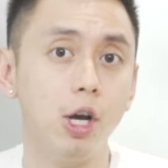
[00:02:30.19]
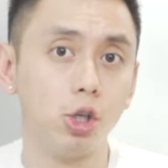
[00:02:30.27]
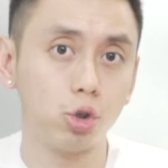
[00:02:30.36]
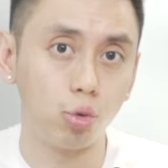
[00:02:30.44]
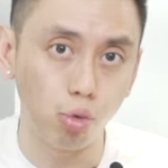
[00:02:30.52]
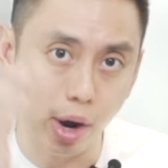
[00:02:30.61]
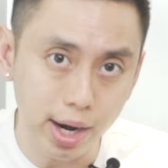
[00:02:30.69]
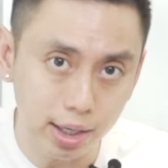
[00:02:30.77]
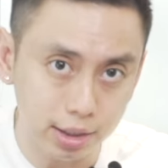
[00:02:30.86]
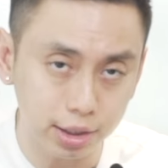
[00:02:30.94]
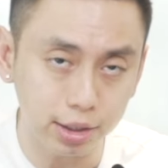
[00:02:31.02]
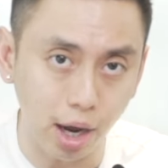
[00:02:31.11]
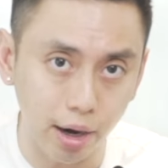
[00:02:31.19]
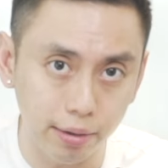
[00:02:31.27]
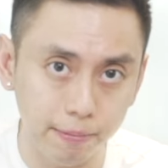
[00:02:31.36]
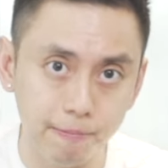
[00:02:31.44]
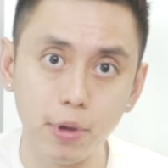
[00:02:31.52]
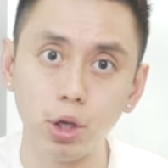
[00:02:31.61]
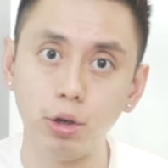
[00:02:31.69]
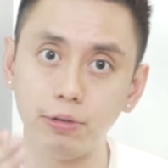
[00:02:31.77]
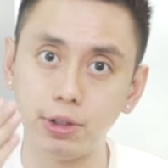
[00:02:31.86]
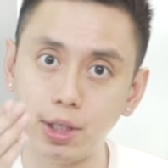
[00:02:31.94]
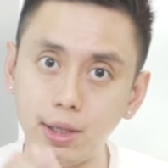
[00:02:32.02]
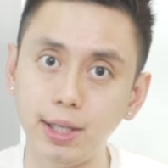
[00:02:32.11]
So right at the start,
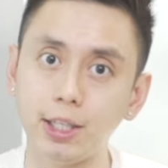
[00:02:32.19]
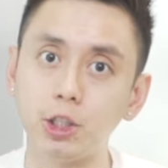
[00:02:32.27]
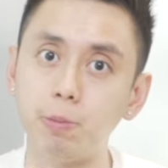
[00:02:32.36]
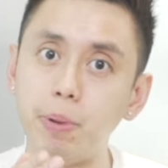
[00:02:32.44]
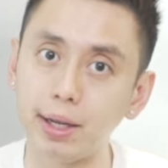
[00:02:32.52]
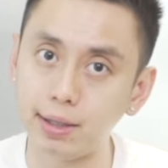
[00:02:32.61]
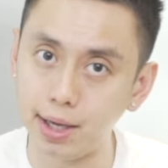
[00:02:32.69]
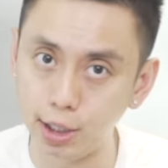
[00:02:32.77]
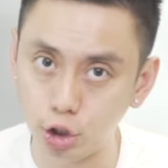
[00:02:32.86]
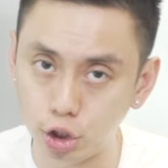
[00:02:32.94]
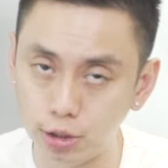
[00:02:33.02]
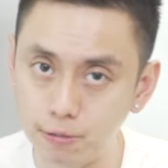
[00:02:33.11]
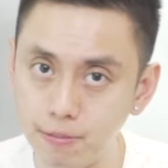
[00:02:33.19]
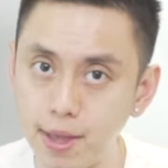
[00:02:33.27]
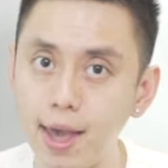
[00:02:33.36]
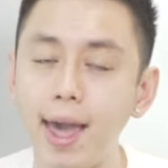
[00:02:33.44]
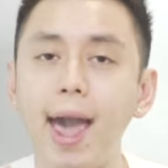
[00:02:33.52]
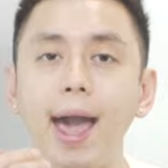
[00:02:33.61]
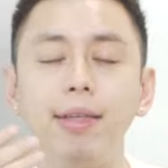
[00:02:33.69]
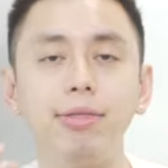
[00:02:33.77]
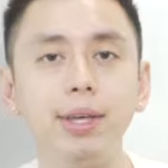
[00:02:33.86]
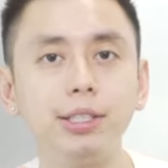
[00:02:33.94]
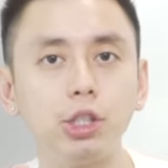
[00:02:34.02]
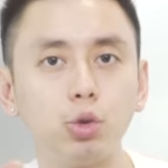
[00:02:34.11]
you've set the expectation,
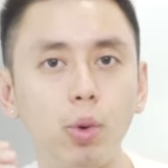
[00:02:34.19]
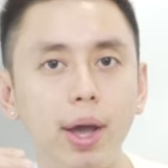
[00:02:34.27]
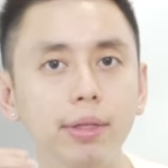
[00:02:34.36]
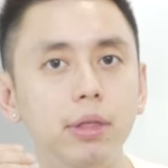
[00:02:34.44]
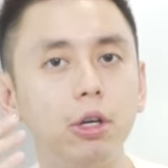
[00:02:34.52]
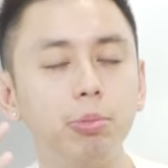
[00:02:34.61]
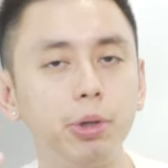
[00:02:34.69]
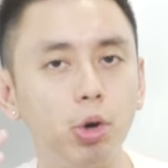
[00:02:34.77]
and this is when they'll be